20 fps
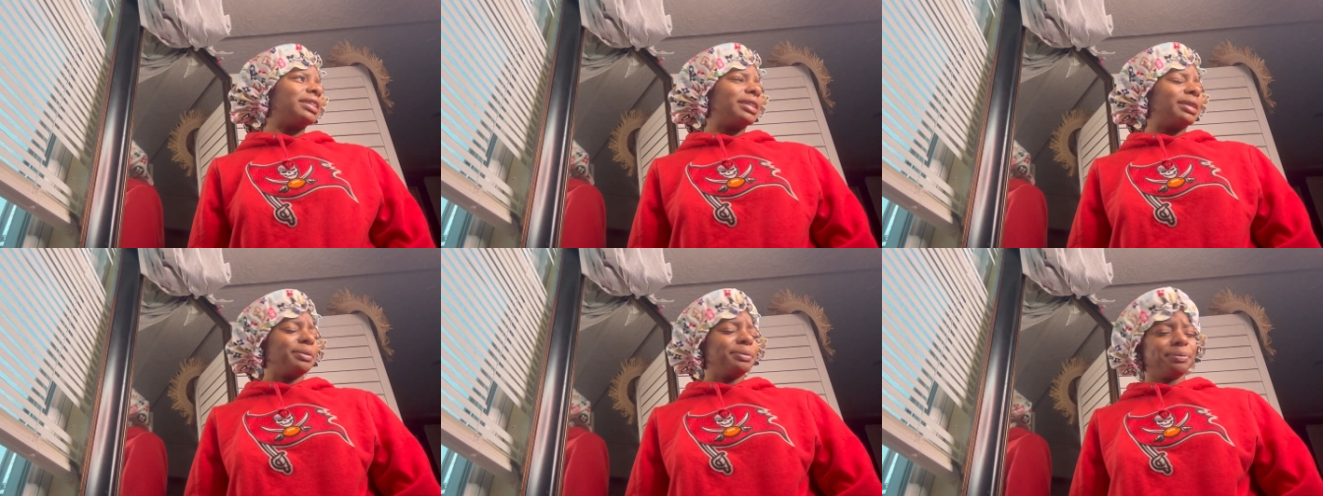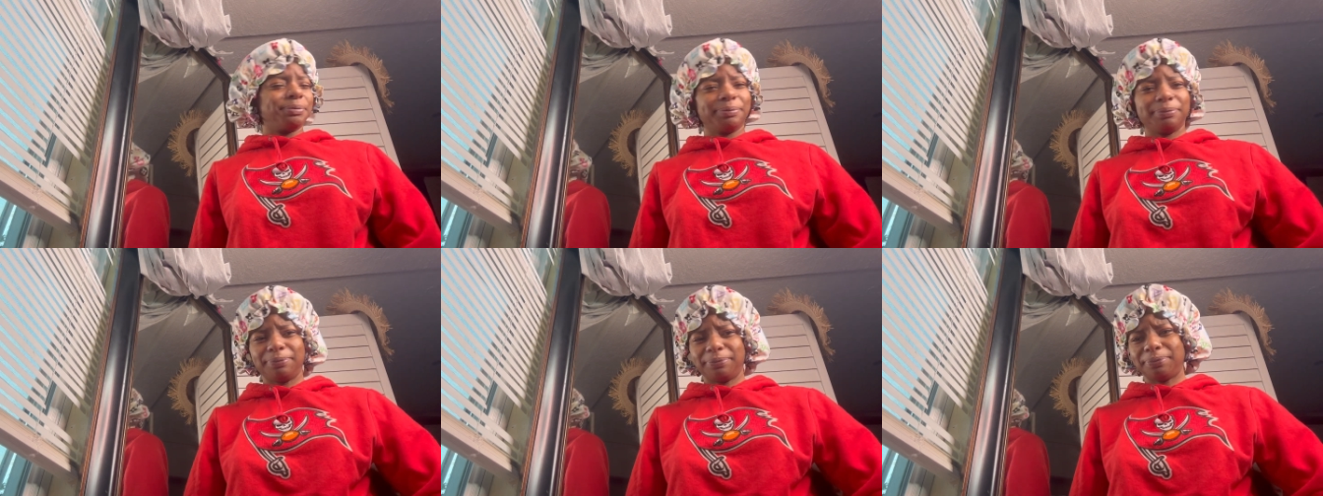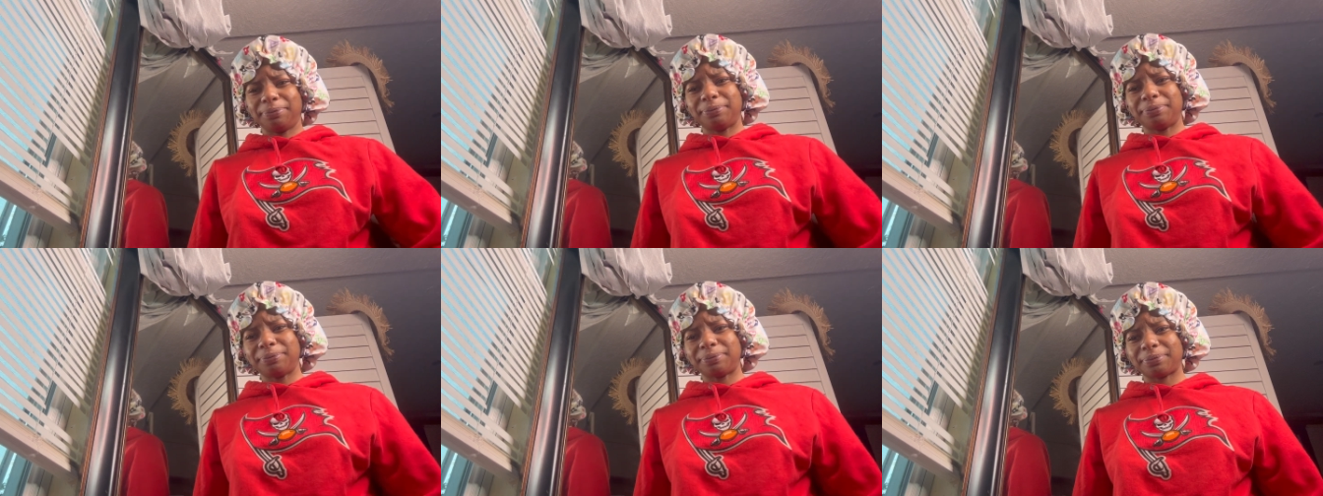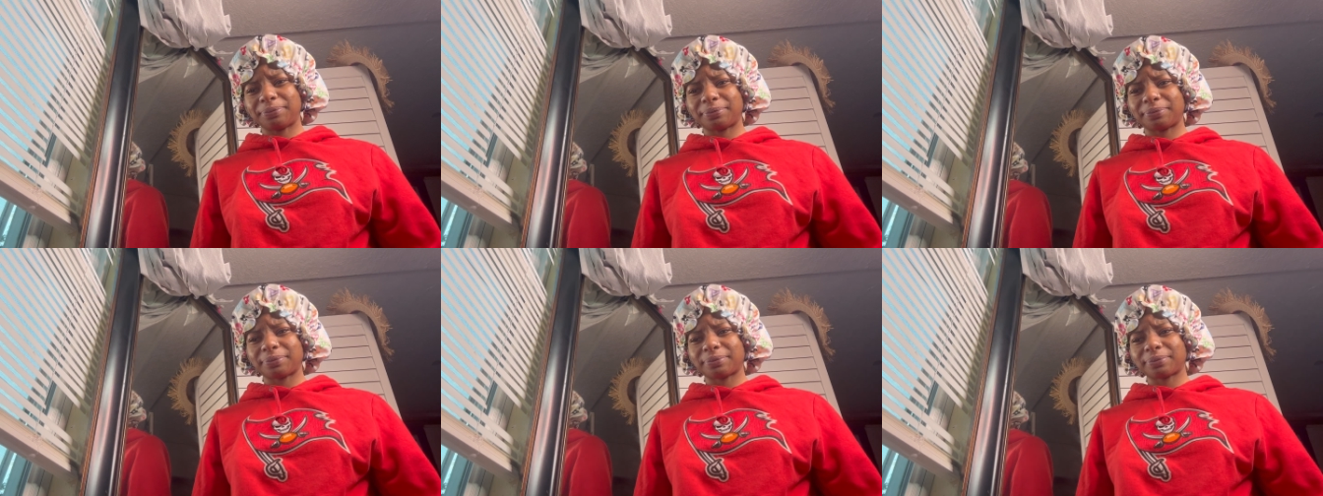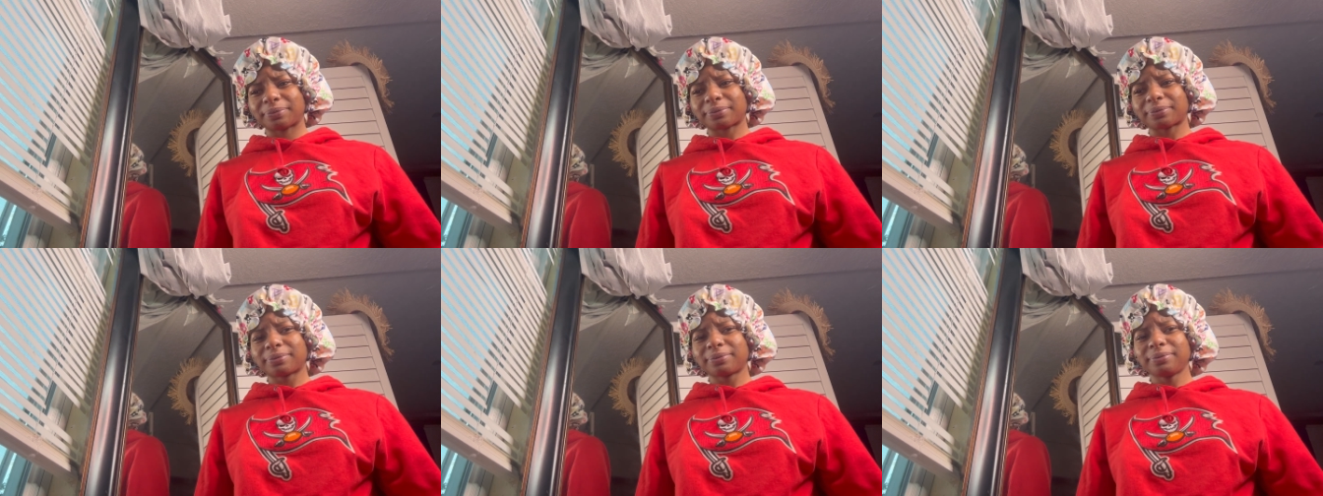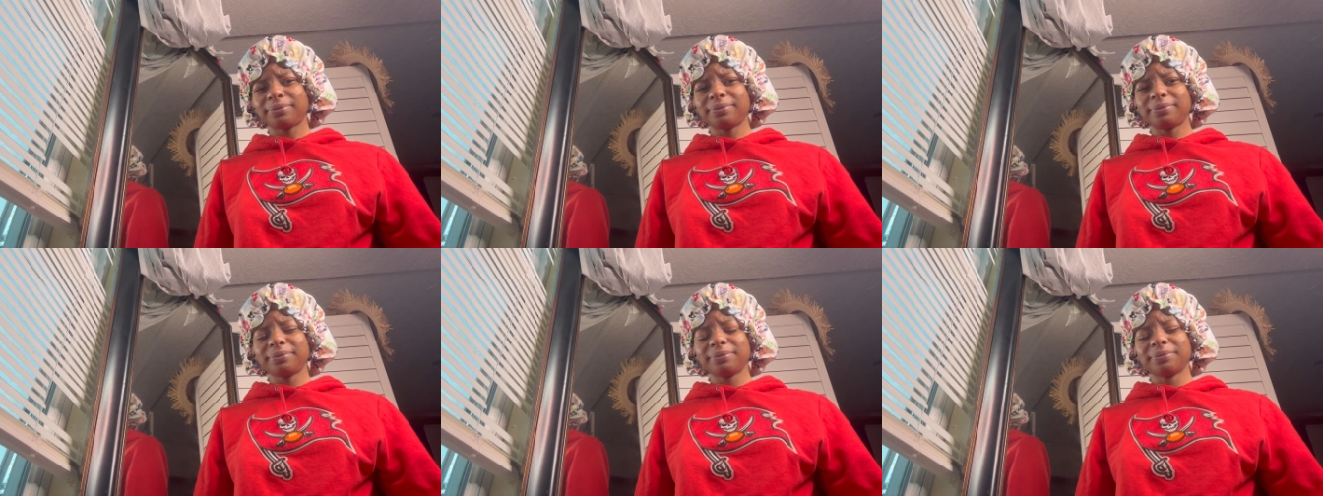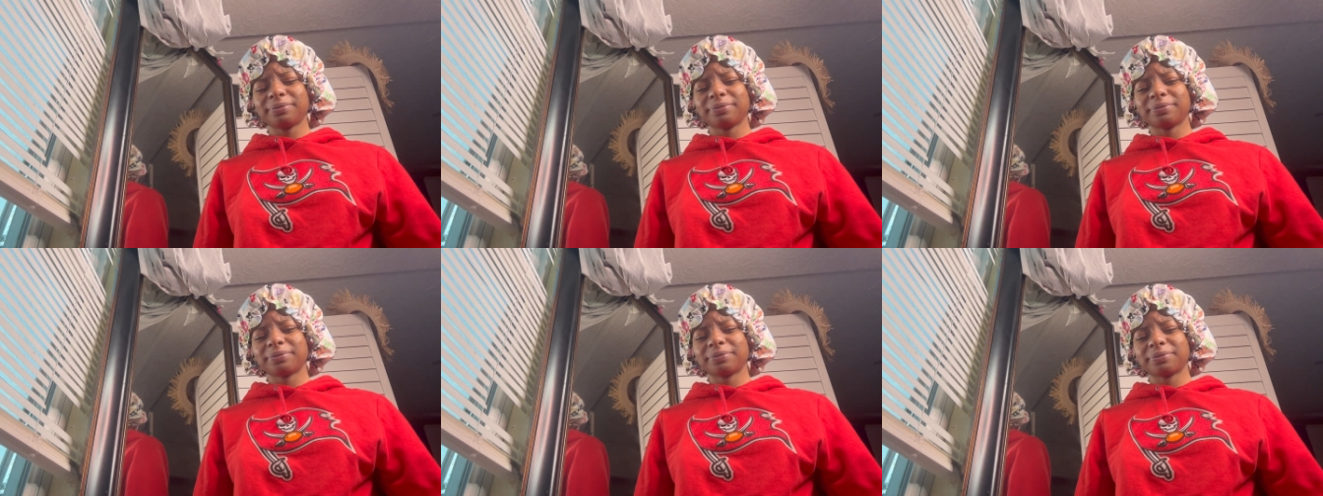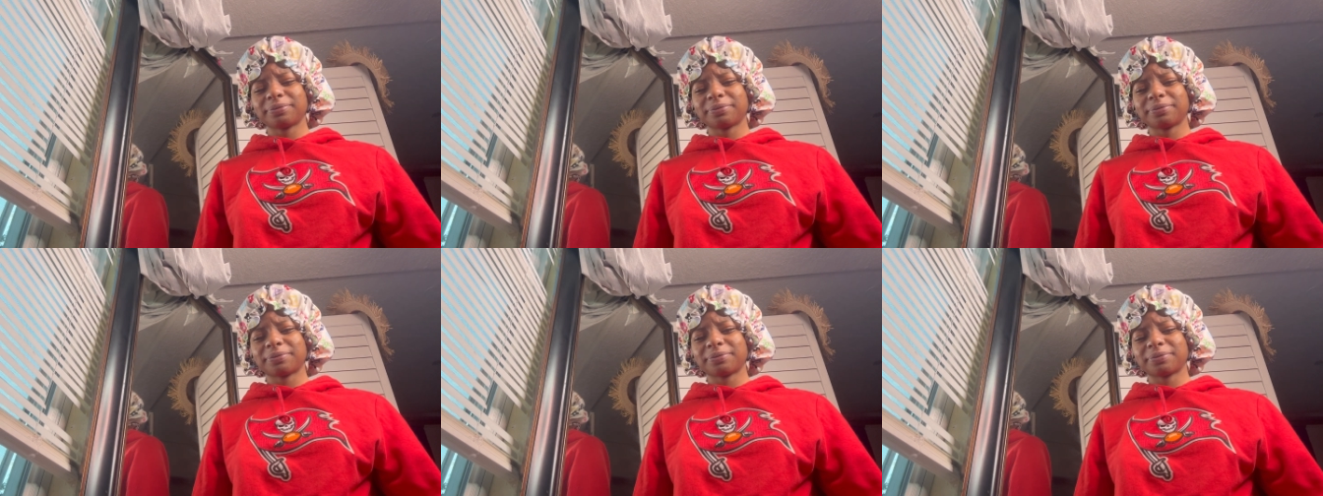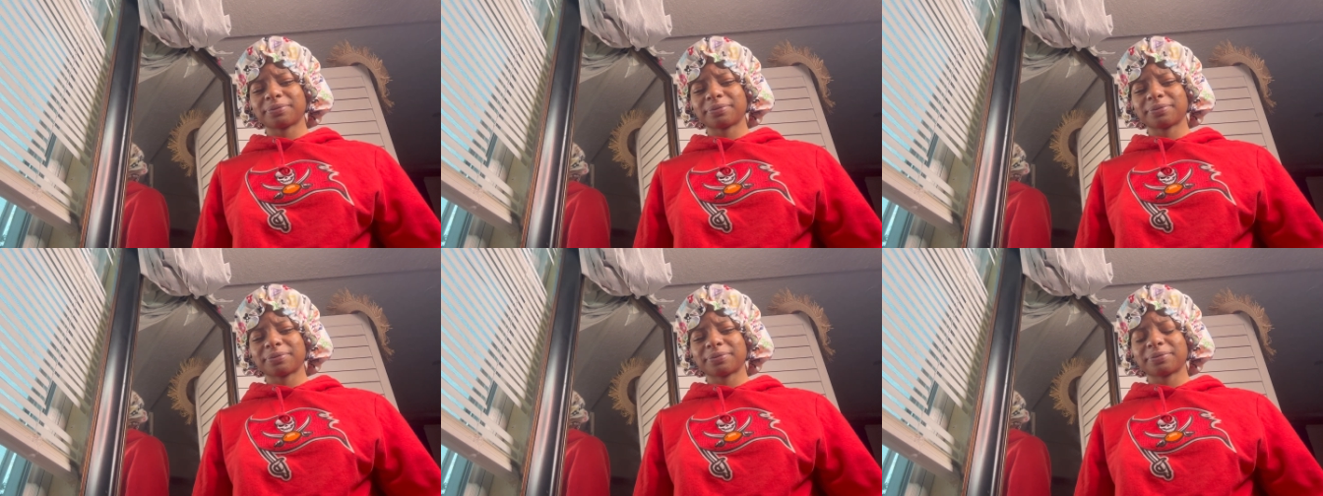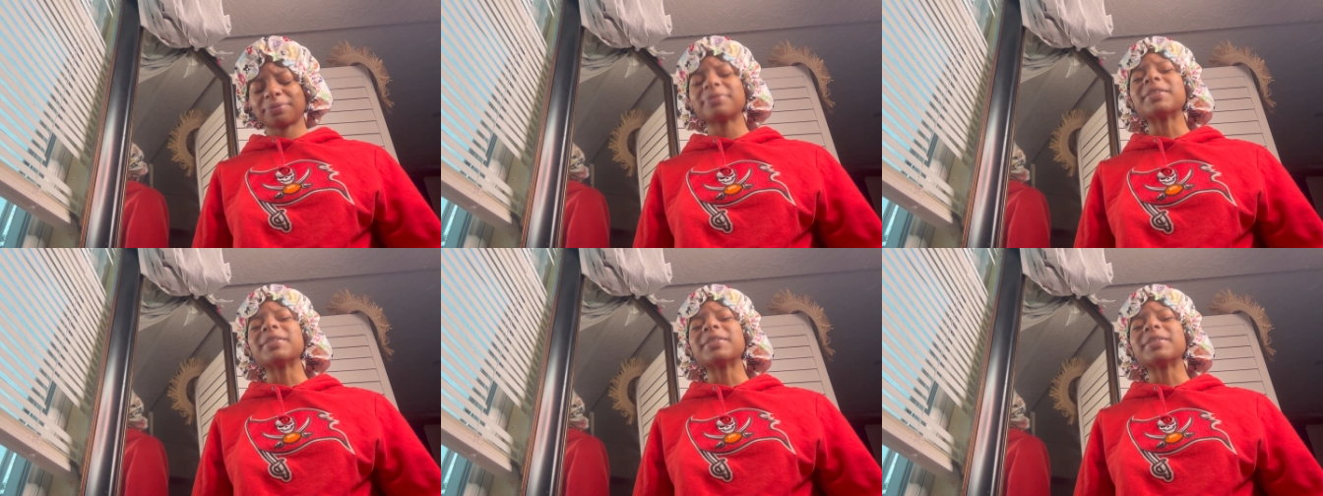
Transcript: The time is 7:22 a.m.